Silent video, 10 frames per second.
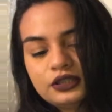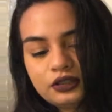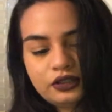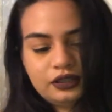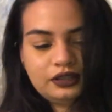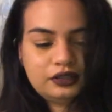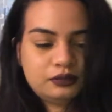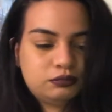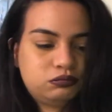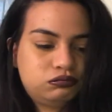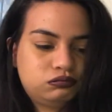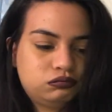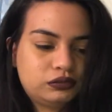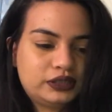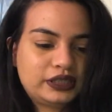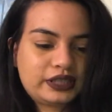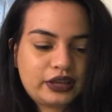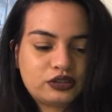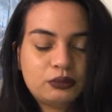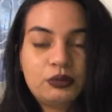are the 6
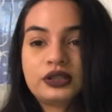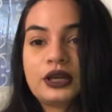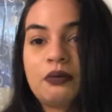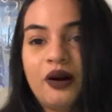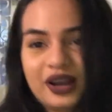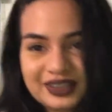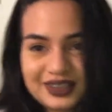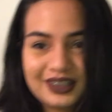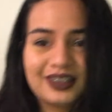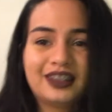extra books I bought.